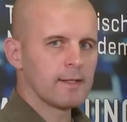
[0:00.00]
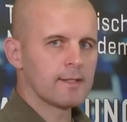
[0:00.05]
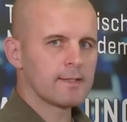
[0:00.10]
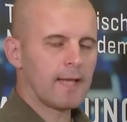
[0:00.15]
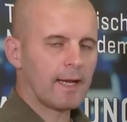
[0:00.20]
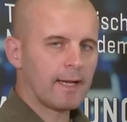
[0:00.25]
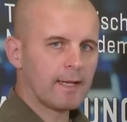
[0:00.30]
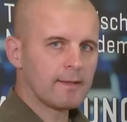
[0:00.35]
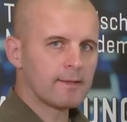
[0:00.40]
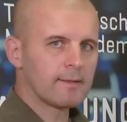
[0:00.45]
The
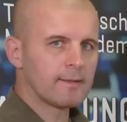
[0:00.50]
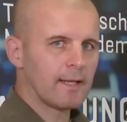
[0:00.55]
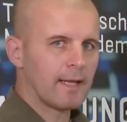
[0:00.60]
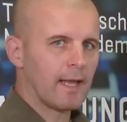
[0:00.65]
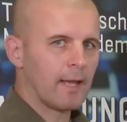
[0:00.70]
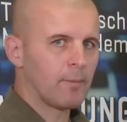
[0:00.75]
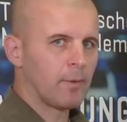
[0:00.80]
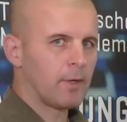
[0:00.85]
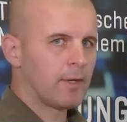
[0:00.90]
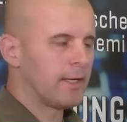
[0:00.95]
second
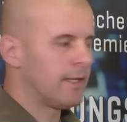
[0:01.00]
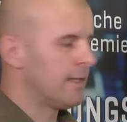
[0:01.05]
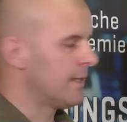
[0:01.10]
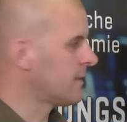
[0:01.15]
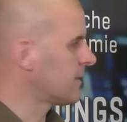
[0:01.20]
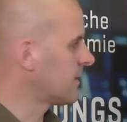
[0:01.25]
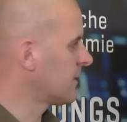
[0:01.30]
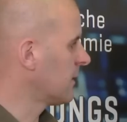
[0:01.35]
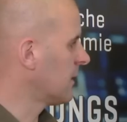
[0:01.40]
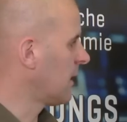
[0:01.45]
dilemma
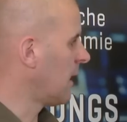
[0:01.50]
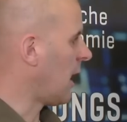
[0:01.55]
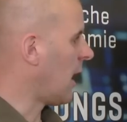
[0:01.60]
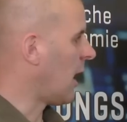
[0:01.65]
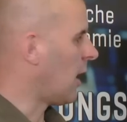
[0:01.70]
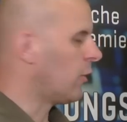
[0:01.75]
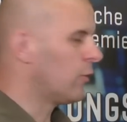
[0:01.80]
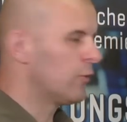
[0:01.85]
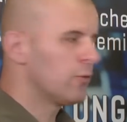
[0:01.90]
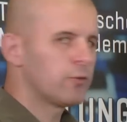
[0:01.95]
is
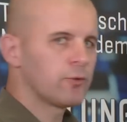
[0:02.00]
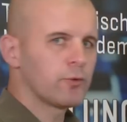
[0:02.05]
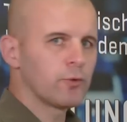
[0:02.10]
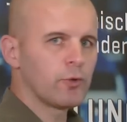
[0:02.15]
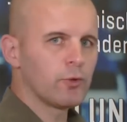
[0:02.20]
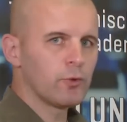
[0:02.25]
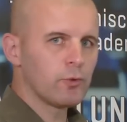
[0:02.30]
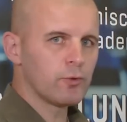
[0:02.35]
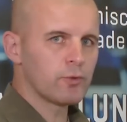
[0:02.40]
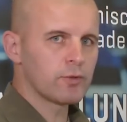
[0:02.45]
how
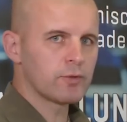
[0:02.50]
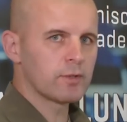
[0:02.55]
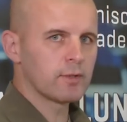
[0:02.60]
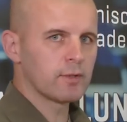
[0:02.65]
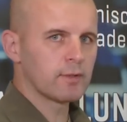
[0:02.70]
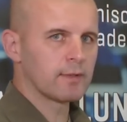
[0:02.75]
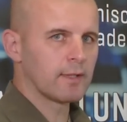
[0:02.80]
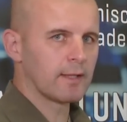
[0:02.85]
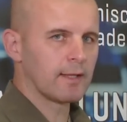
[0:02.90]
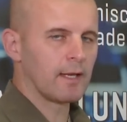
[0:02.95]
to
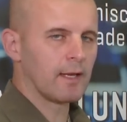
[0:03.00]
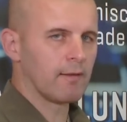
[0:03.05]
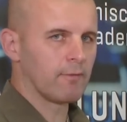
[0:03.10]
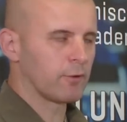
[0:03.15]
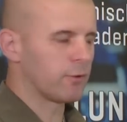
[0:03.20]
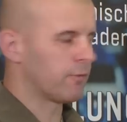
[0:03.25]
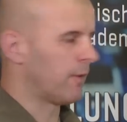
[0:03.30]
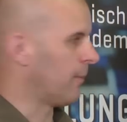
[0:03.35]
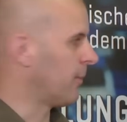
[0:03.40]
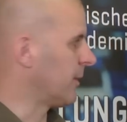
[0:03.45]
use the
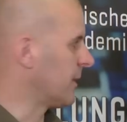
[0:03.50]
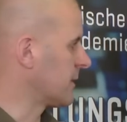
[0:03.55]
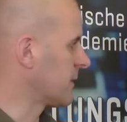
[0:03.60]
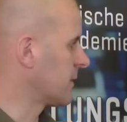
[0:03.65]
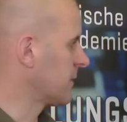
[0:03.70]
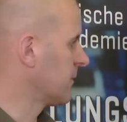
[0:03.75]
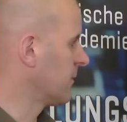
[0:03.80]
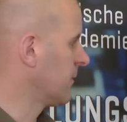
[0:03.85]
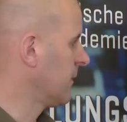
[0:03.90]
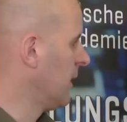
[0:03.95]
delivered
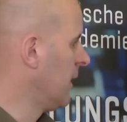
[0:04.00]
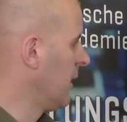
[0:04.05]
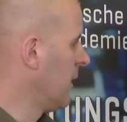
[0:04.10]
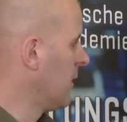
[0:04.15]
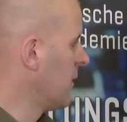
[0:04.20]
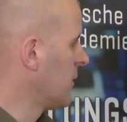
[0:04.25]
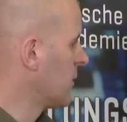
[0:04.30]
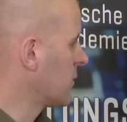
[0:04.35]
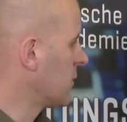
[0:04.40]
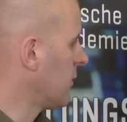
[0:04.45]
weapons.
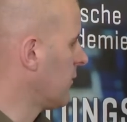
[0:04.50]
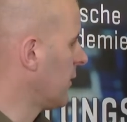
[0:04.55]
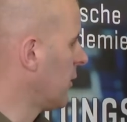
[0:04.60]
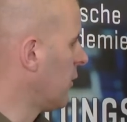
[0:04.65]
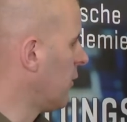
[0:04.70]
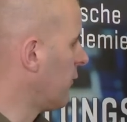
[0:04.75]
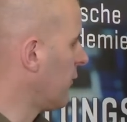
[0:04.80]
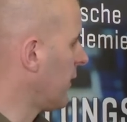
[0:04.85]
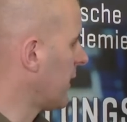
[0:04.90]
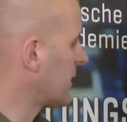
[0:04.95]
So we
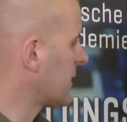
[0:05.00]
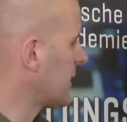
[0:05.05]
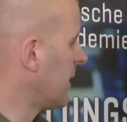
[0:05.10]
know, for